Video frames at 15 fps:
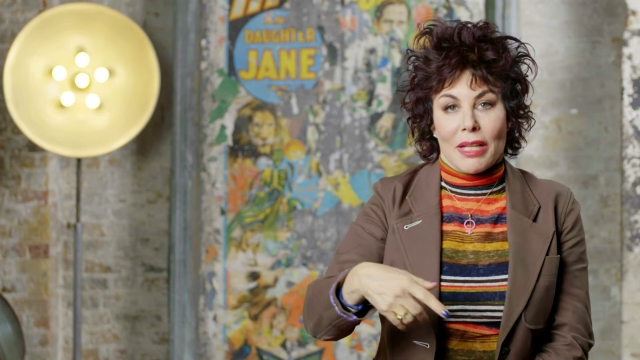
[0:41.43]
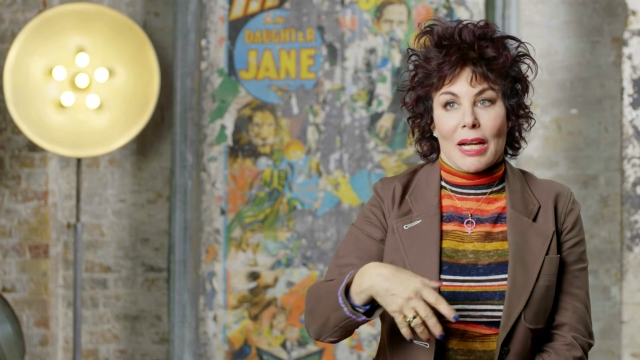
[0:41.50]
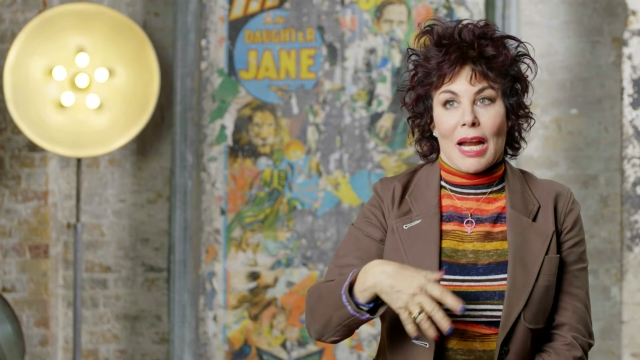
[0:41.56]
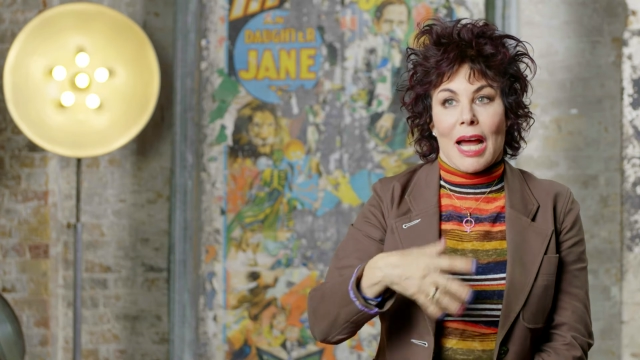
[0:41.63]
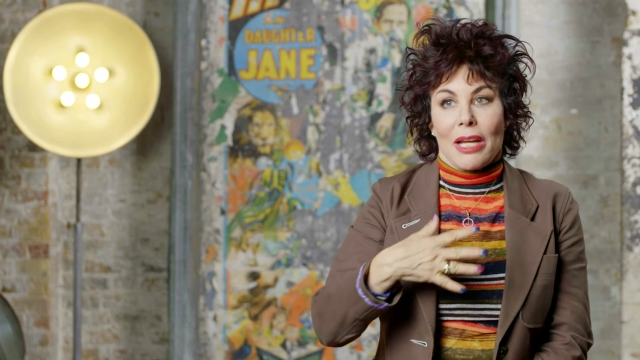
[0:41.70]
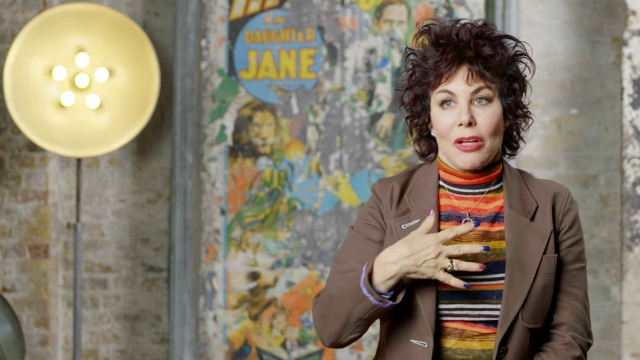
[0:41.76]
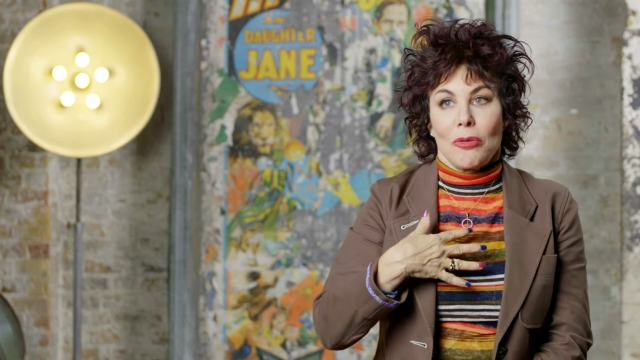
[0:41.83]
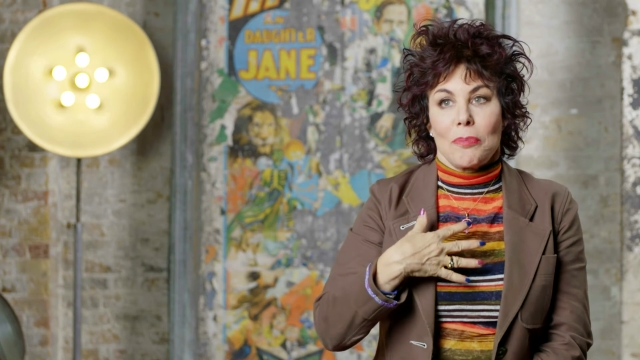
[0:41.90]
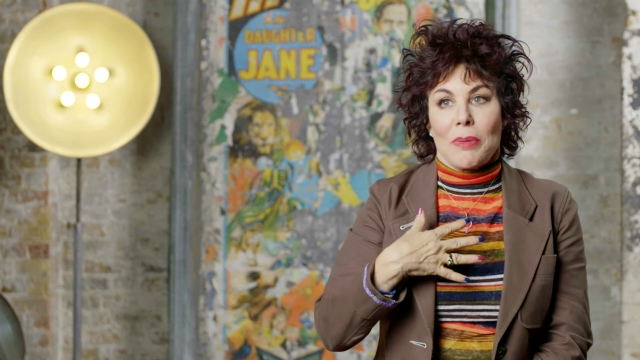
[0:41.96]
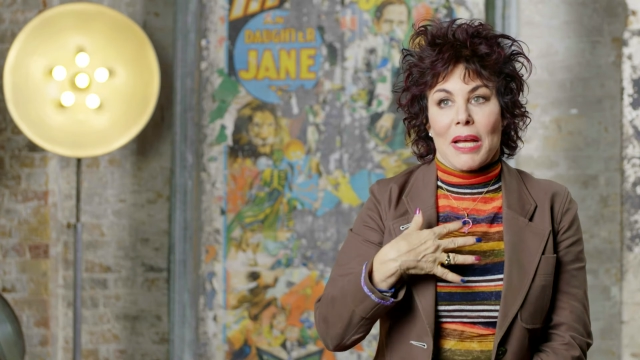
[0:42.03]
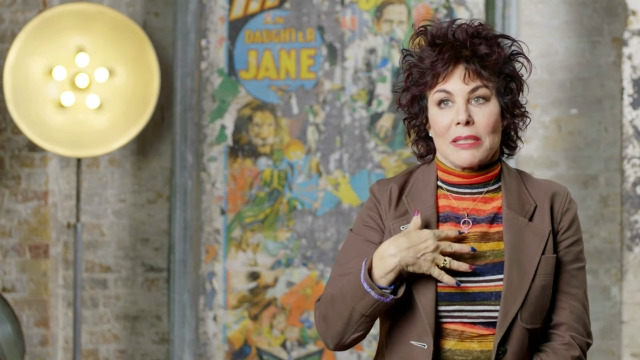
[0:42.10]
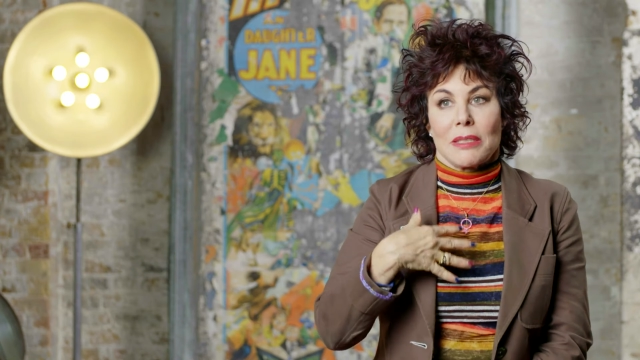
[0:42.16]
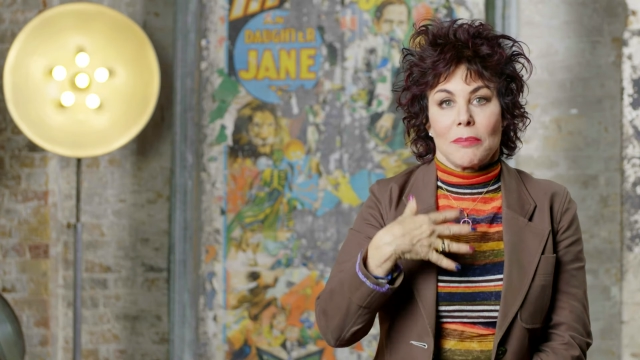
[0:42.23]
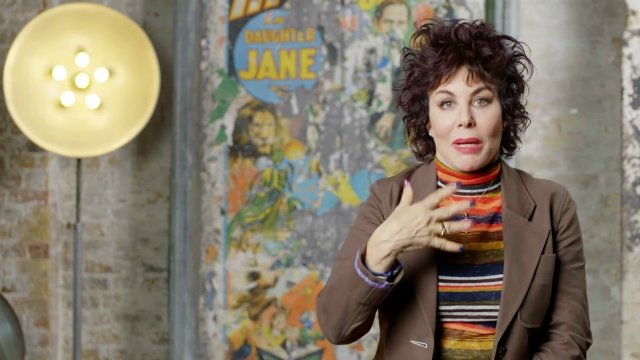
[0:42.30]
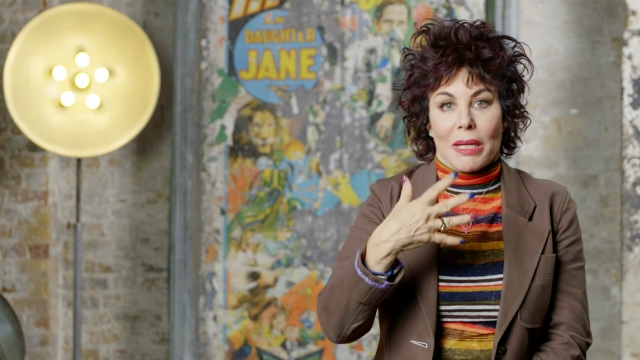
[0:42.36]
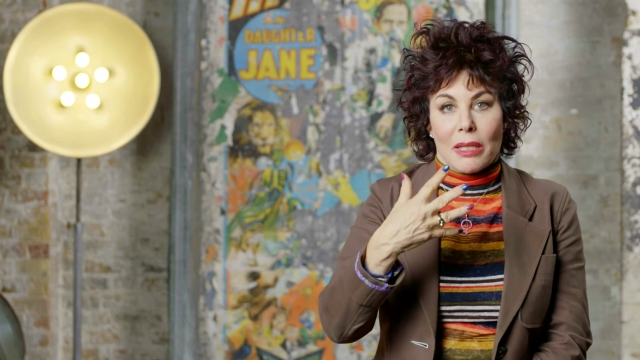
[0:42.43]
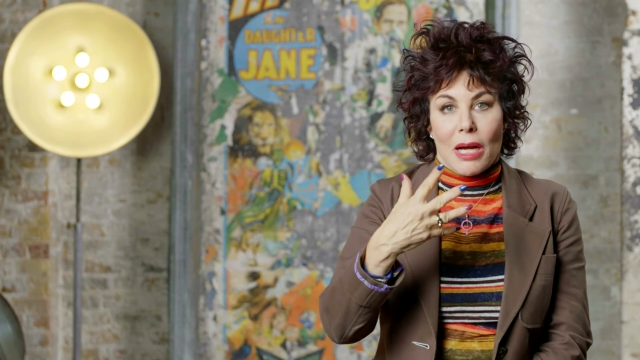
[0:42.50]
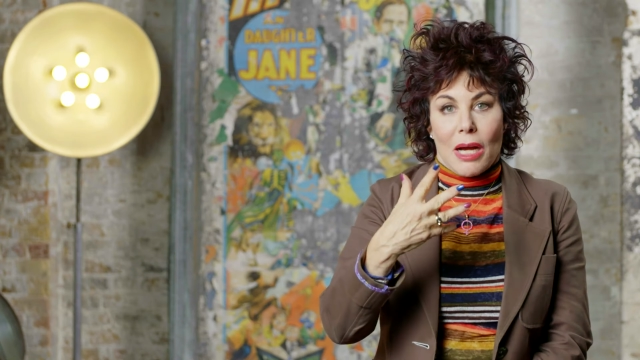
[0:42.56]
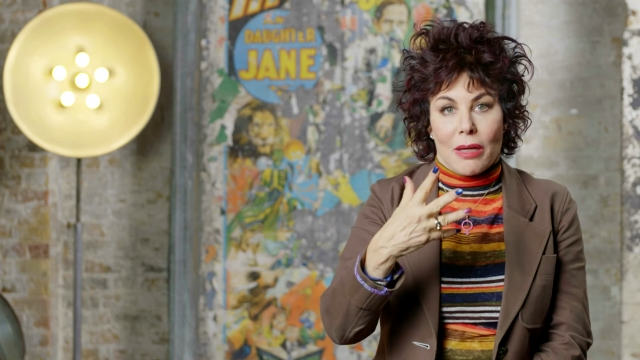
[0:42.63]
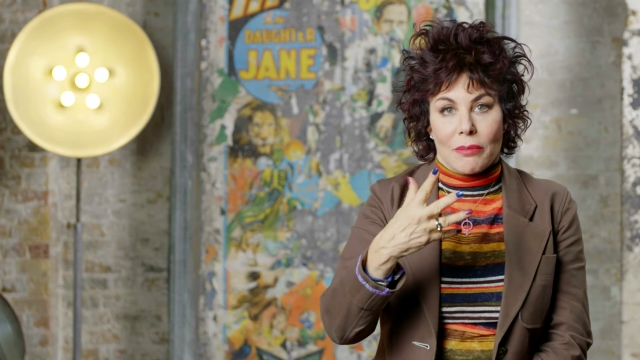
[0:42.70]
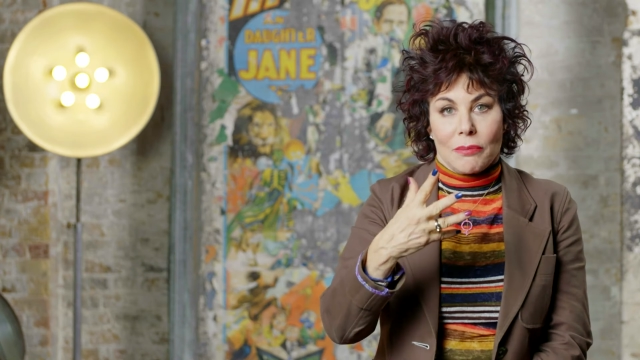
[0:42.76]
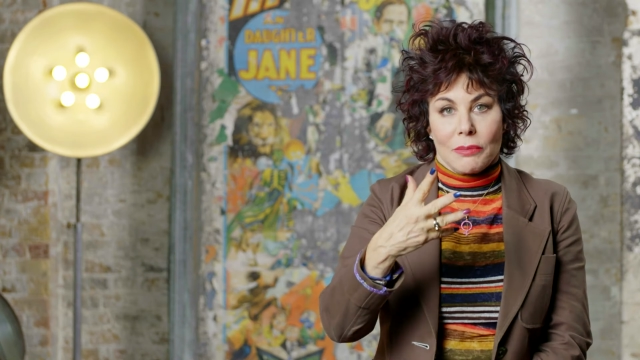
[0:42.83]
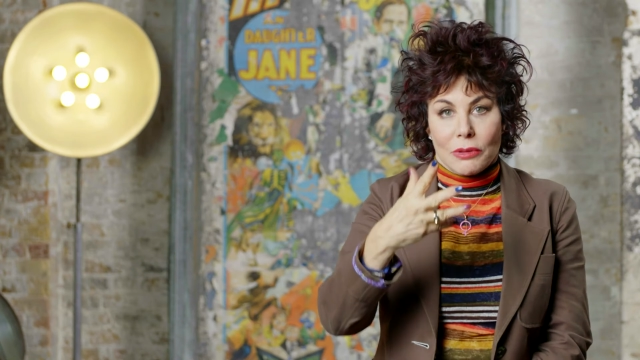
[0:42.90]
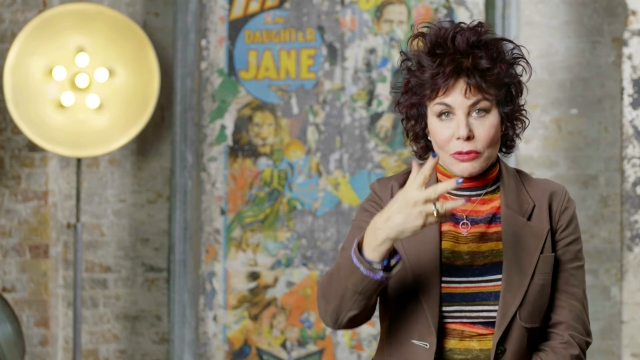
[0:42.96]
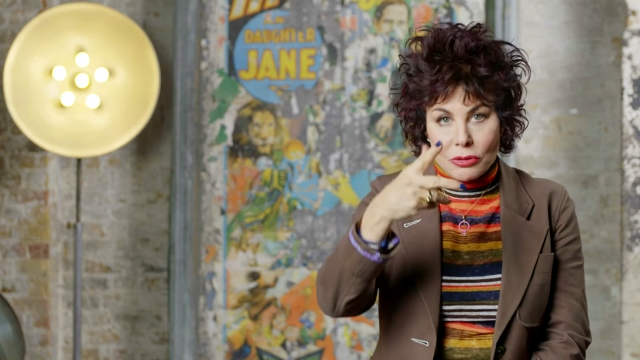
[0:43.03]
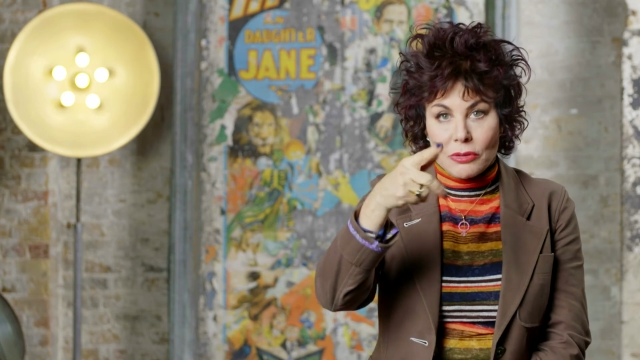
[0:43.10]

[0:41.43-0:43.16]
that I could pass my comm